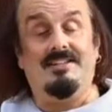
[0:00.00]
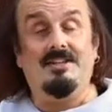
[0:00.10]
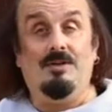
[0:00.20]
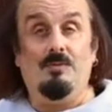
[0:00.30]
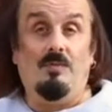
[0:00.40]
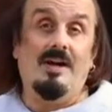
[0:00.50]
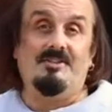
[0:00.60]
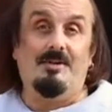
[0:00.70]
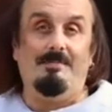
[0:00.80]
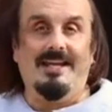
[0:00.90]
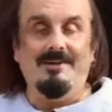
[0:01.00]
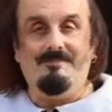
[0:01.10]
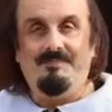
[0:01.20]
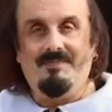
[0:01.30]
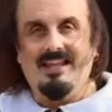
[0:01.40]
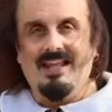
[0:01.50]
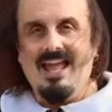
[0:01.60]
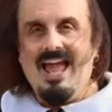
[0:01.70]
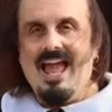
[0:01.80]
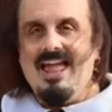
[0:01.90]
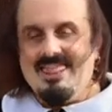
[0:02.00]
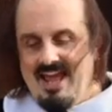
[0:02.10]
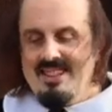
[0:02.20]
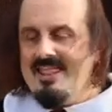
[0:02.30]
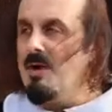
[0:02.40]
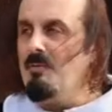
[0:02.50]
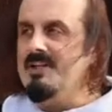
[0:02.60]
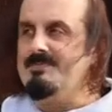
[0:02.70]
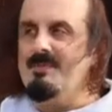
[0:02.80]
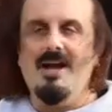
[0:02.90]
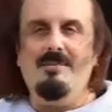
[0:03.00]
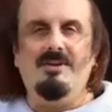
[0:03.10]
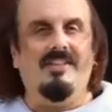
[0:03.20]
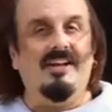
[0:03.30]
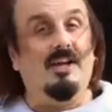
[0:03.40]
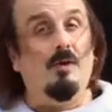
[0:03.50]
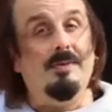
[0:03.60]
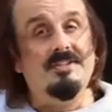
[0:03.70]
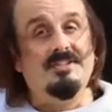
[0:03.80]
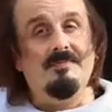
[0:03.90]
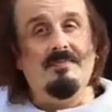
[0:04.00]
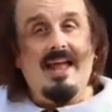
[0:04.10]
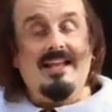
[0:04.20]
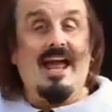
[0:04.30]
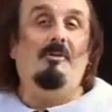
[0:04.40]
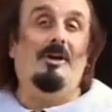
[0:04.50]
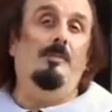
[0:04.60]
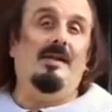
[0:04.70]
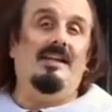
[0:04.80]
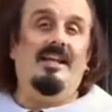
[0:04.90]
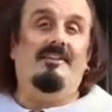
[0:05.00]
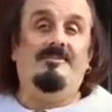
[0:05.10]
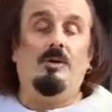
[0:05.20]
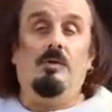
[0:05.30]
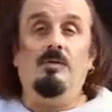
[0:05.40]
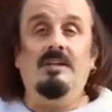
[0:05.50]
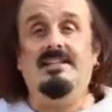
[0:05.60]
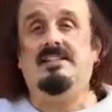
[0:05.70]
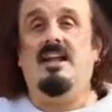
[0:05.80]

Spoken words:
so well done me. Then there was my brother Gilbert. Now, Gilbert lived all his